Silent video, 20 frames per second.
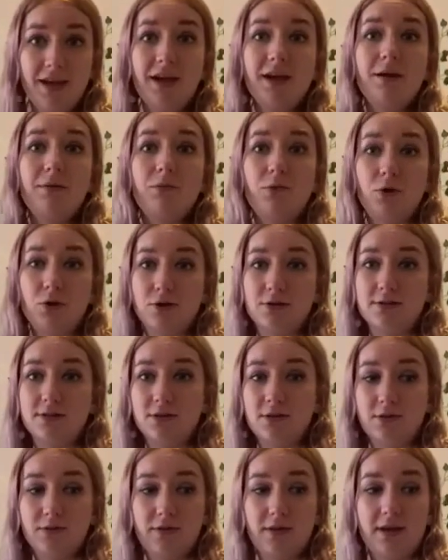more
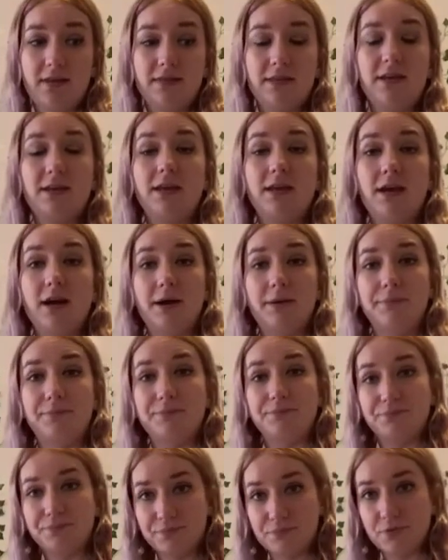so than the
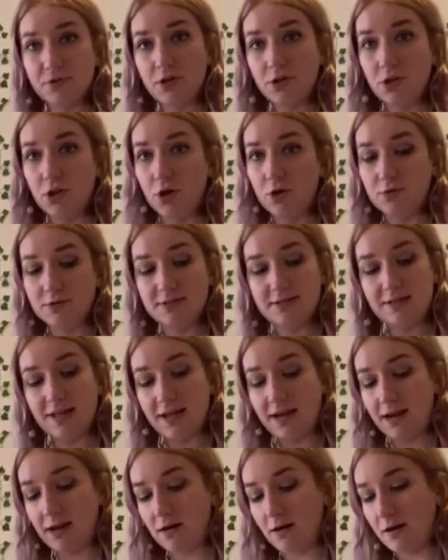clothes that
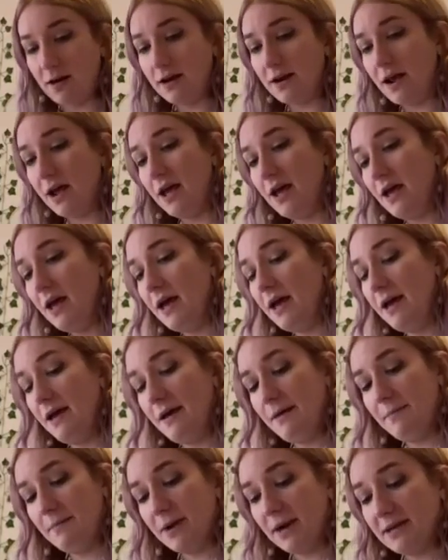I got.
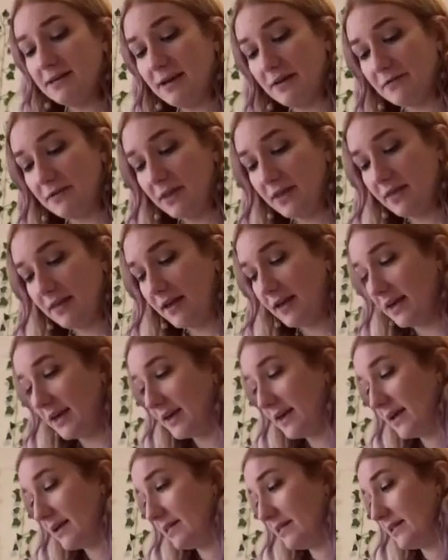But I definitely think I
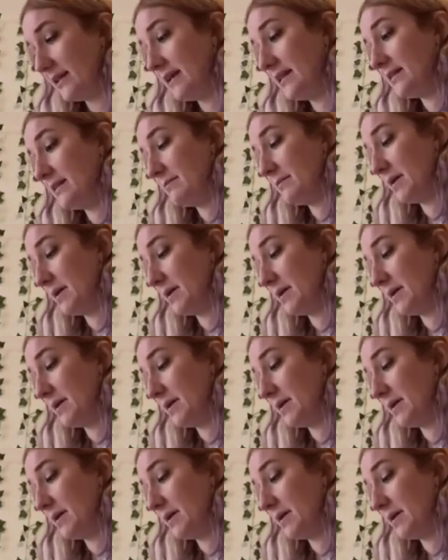can clean them